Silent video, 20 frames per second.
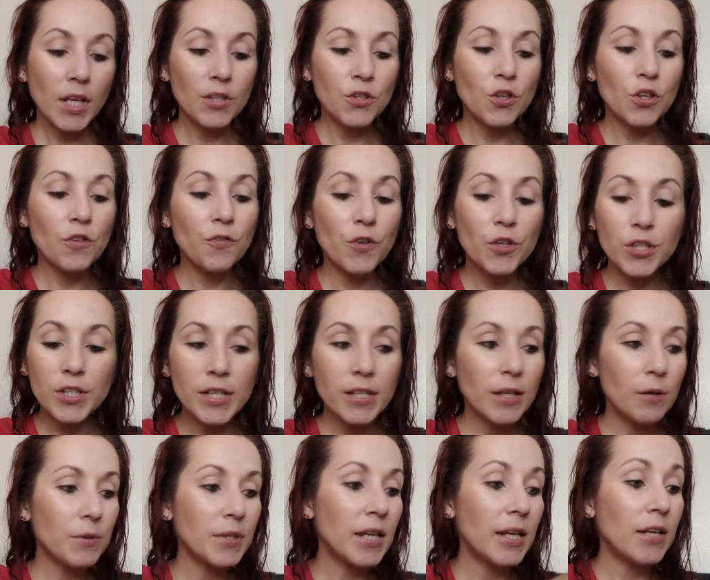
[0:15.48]
So the first thing
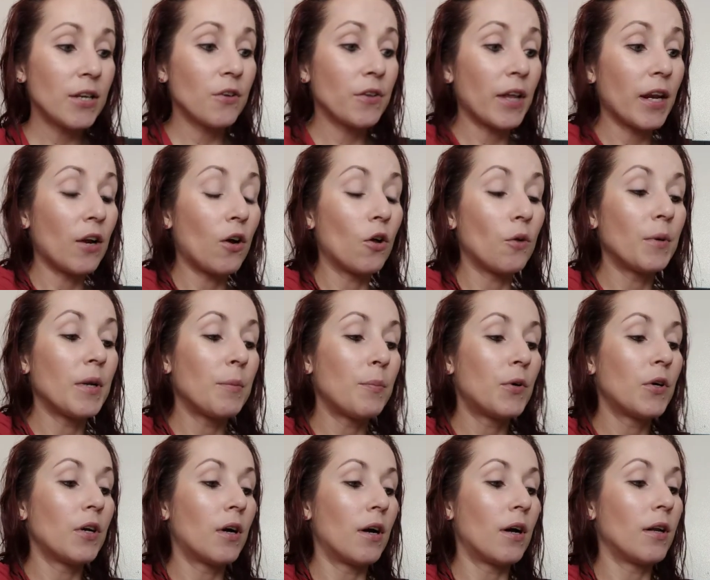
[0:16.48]
that was in here that I already
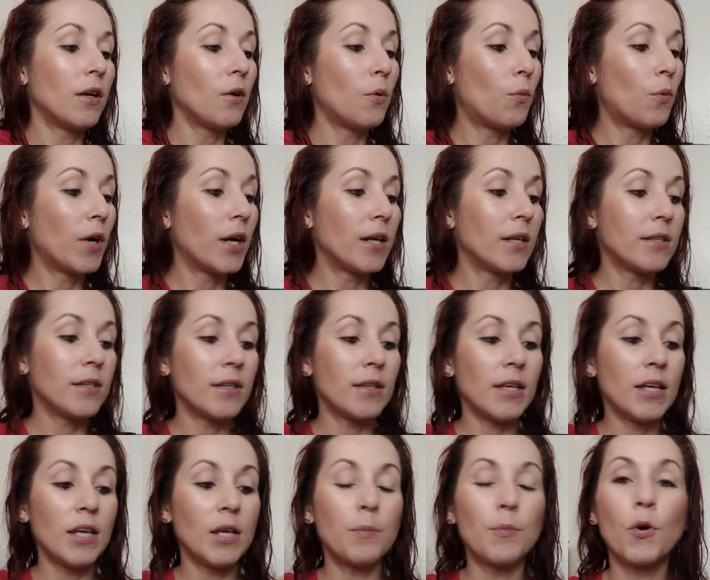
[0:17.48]
put on was
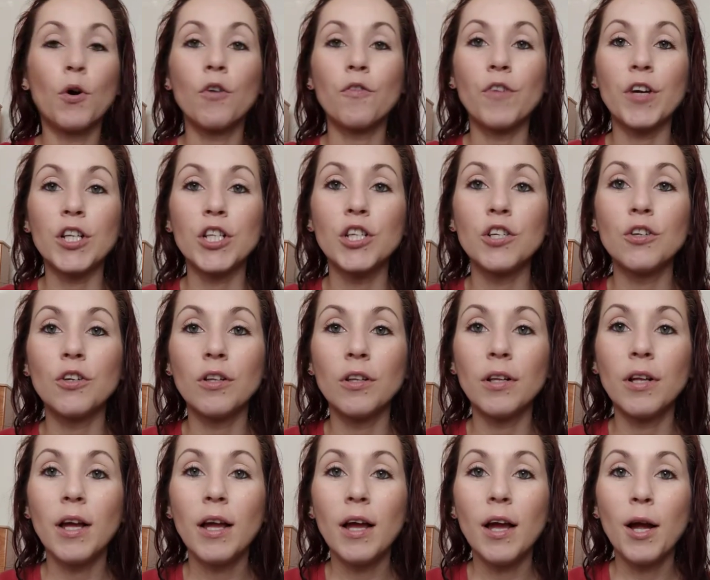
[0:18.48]
the
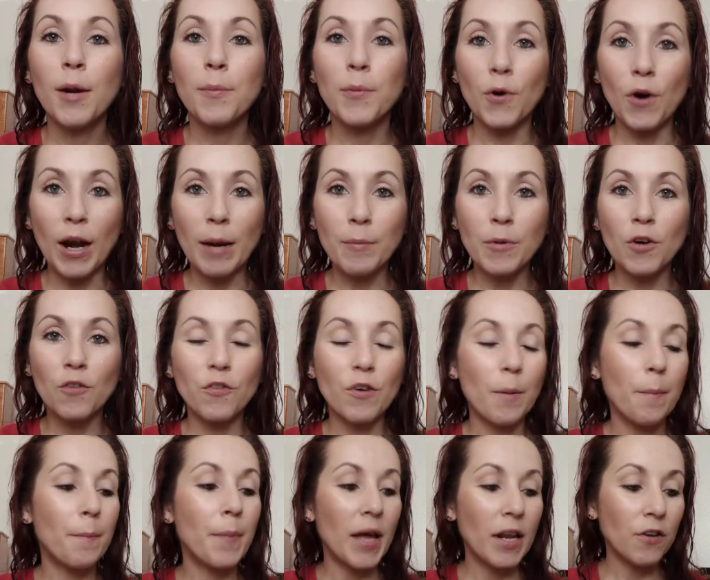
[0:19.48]
POREfessional Primer
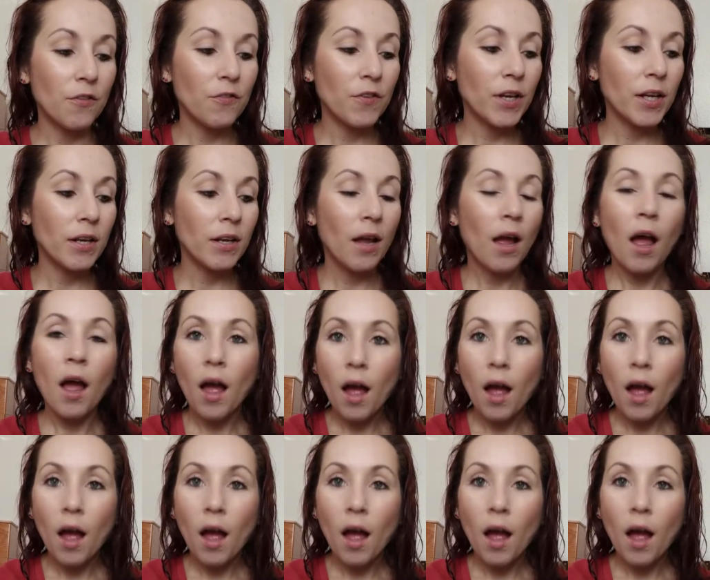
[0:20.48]
from Benefit.